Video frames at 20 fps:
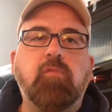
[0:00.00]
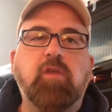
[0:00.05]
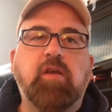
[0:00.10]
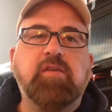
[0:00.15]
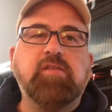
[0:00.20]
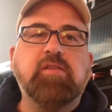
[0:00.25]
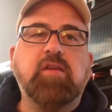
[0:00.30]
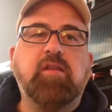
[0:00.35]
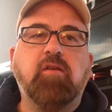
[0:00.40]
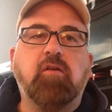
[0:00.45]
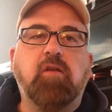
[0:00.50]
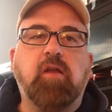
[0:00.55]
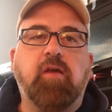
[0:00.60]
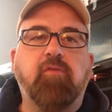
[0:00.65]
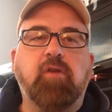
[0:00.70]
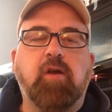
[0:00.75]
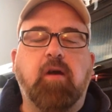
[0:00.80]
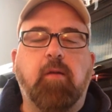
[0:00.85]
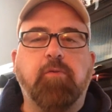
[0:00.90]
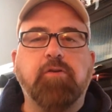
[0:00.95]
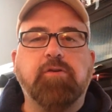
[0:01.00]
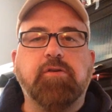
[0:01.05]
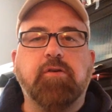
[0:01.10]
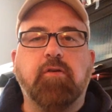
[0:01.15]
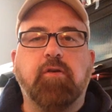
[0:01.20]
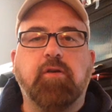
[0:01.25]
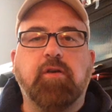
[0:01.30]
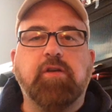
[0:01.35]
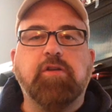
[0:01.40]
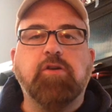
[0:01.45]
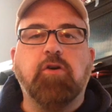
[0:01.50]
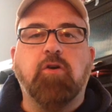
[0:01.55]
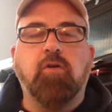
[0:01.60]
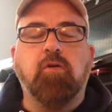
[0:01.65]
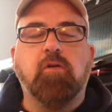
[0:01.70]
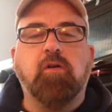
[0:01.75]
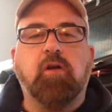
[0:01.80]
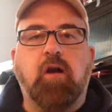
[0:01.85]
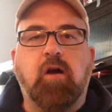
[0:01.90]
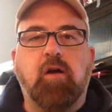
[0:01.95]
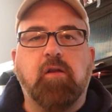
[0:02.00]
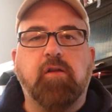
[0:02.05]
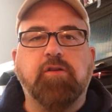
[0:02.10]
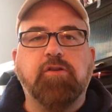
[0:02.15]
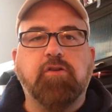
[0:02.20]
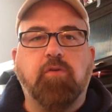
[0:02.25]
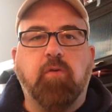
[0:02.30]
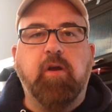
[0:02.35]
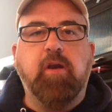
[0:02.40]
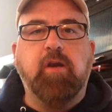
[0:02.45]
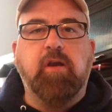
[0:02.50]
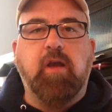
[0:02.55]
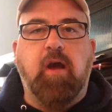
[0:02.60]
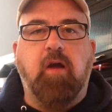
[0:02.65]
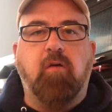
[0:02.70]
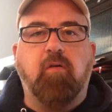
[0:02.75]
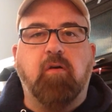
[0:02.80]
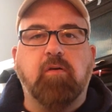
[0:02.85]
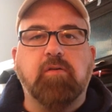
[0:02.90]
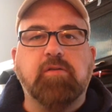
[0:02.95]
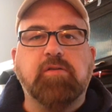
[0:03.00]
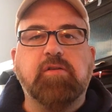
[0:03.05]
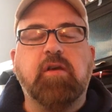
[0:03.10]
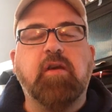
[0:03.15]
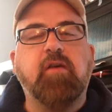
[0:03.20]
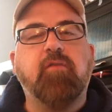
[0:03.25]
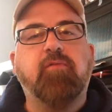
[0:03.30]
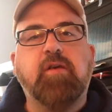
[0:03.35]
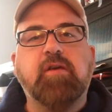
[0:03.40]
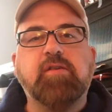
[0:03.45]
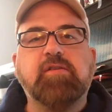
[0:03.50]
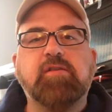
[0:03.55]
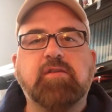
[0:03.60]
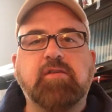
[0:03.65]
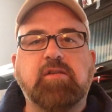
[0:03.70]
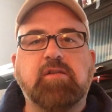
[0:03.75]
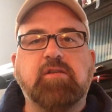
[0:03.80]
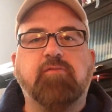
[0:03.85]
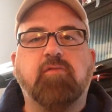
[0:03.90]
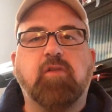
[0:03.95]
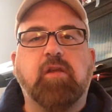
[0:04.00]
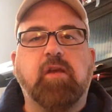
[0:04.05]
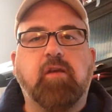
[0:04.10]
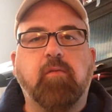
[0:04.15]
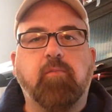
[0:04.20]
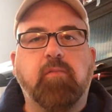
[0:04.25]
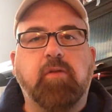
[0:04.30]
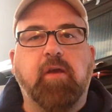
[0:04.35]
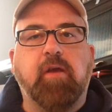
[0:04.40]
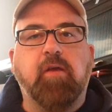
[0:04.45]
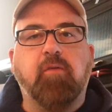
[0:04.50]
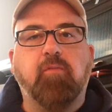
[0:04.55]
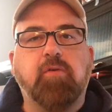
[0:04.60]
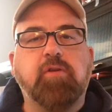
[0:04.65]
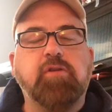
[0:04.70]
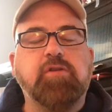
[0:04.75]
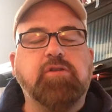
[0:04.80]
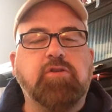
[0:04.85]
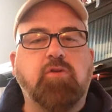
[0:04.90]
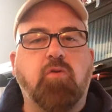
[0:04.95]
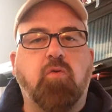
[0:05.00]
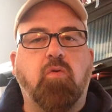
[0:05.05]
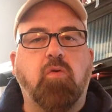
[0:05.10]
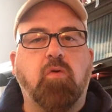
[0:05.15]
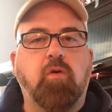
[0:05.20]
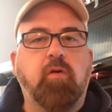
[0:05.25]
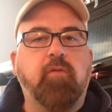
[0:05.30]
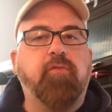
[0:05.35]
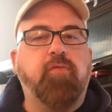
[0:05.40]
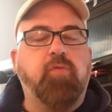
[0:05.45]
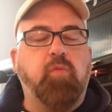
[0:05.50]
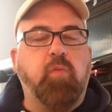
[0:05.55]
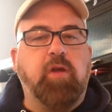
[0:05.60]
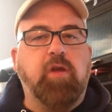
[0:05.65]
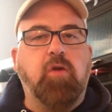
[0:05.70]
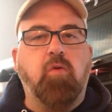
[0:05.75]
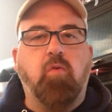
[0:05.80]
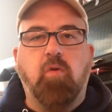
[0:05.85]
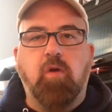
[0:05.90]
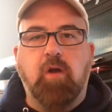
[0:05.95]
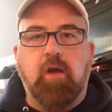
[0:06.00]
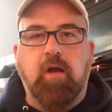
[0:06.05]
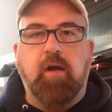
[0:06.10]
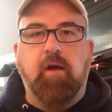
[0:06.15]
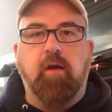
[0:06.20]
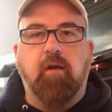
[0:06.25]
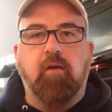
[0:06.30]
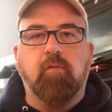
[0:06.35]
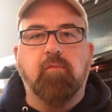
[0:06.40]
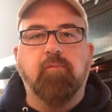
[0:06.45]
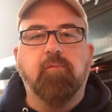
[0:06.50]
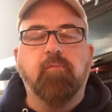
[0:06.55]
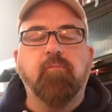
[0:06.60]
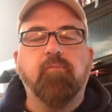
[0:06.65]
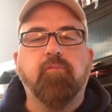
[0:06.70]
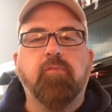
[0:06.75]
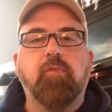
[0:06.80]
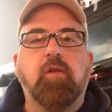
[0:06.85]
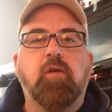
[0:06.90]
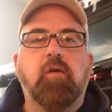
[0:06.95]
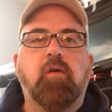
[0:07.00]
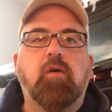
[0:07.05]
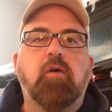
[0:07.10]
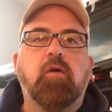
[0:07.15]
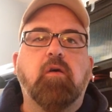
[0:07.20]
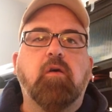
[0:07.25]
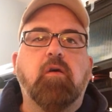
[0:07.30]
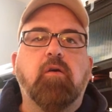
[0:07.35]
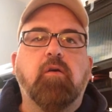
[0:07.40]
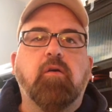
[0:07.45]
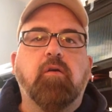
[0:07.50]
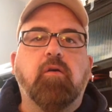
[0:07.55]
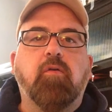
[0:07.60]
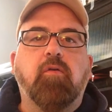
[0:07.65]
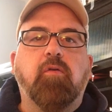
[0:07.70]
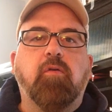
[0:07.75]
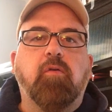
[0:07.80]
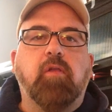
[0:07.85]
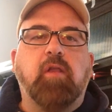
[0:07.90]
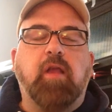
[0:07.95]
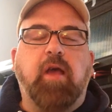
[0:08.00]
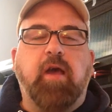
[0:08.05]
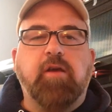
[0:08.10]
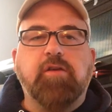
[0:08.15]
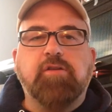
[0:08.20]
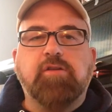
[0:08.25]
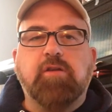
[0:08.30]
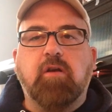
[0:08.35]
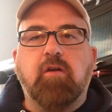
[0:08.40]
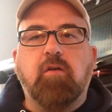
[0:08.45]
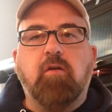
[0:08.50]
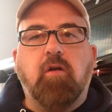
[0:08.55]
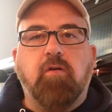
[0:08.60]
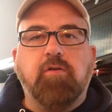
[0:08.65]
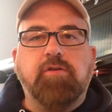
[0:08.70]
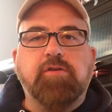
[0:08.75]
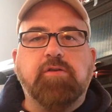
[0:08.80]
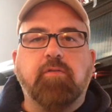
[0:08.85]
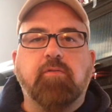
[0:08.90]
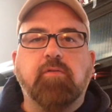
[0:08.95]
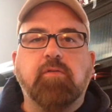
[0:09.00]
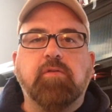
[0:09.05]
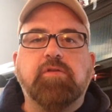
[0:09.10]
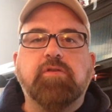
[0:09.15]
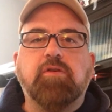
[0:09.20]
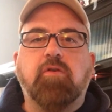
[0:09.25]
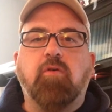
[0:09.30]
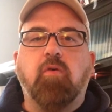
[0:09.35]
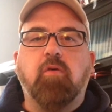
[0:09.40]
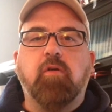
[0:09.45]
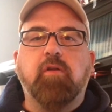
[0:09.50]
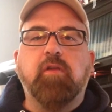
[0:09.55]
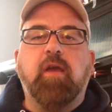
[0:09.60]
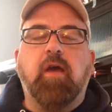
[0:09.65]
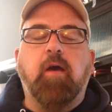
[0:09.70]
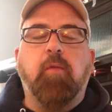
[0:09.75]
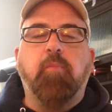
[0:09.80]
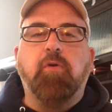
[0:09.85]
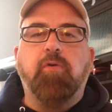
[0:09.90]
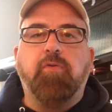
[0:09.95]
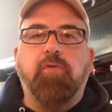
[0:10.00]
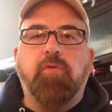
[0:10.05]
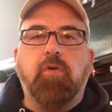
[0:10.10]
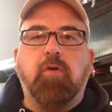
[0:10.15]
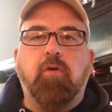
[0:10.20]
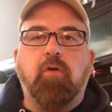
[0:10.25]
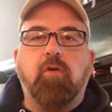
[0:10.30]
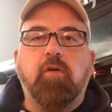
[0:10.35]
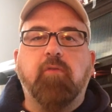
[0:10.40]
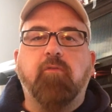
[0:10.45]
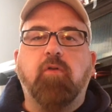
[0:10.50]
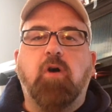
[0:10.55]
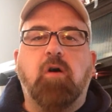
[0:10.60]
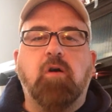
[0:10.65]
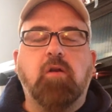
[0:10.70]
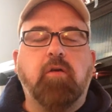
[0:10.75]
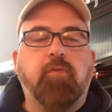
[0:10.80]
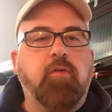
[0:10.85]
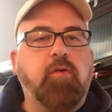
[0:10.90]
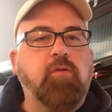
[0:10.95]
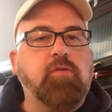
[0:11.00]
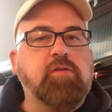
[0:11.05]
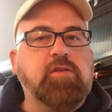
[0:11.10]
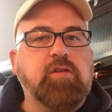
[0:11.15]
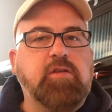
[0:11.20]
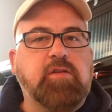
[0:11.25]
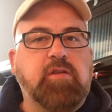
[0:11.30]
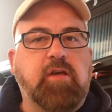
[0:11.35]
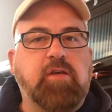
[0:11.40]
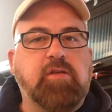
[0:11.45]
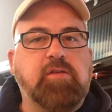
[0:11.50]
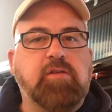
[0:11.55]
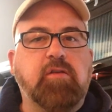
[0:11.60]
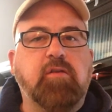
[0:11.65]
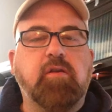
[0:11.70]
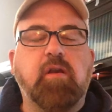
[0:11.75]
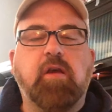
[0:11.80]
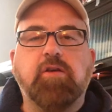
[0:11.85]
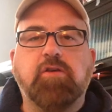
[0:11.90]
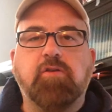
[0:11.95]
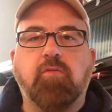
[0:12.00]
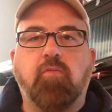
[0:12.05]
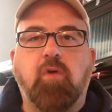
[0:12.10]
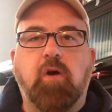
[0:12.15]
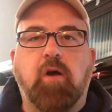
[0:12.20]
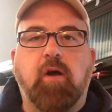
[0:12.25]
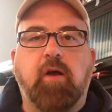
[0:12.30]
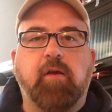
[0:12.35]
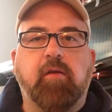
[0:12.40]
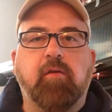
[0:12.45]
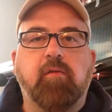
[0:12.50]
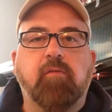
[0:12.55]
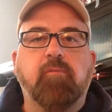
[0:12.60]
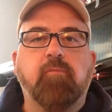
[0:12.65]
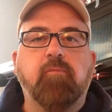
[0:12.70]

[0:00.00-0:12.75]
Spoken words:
is that they'll have an opportunity to earn college credit hours if they successfully complete with a score of 3 or higher. Last year, our students scored in the upper third of all of those that tested nationwide,